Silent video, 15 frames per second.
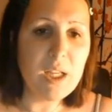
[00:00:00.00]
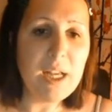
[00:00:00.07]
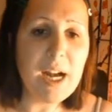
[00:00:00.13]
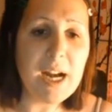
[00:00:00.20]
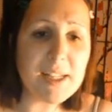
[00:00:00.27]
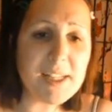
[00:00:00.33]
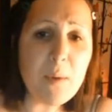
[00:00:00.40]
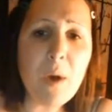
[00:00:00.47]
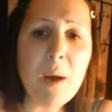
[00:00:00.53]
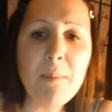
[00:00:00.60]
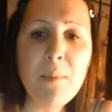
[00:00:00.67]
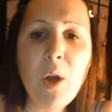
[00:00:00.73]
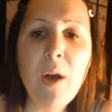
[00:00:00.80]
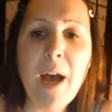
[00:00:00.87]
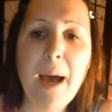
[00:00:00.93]
I tell you what, I'm
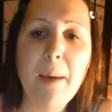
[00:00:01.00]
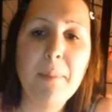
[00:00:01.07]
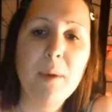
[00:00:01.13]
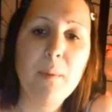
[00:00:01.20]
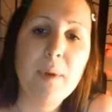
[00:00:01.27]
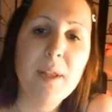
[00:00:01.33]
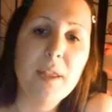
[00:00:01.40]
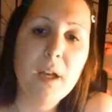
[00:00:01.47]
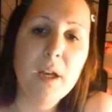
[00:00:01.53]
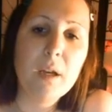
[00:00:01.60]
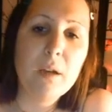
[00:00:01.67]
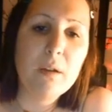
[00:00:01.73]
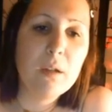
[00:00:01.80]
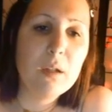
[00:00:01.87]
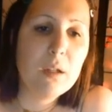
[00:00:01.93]
not happy with though,
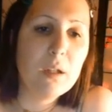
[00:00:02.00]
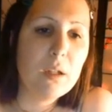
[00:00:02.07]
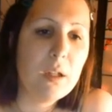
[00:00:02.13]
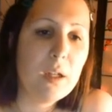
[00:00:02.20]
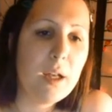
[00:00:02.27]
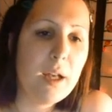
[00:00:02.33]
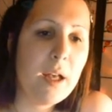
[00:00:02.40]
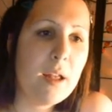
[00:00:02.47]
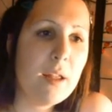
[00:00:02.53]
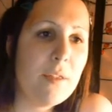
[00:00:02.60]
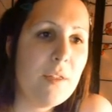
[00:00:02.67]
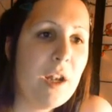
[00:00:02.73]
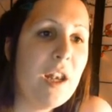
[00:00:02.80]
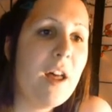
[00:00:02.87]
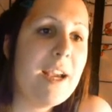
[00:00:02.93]
uh,
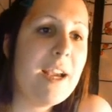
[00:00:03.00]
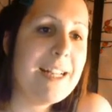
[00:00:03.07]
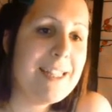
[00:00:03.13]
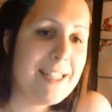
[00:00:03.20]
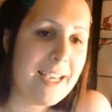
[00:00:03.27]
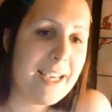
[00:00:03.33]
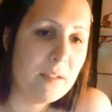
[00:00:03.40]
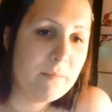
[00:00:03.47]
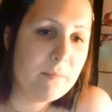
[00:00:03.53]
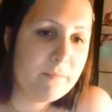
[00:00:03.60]
the lighting.